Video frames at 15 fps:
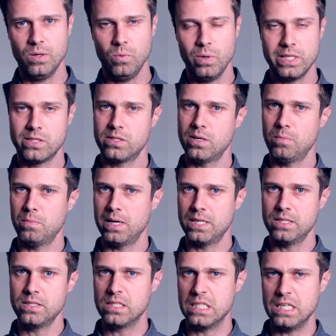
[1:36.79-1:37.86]
when
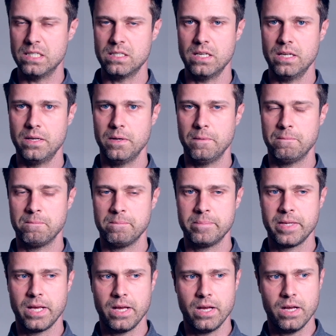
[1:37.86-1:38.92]
somebody sees it.
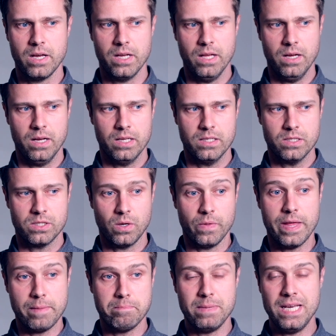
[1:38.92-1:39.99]
So
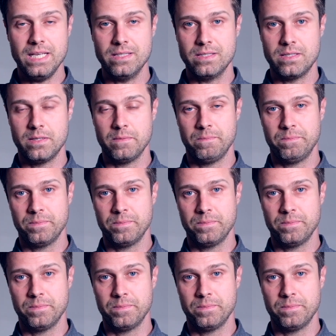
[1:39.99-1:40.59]
that means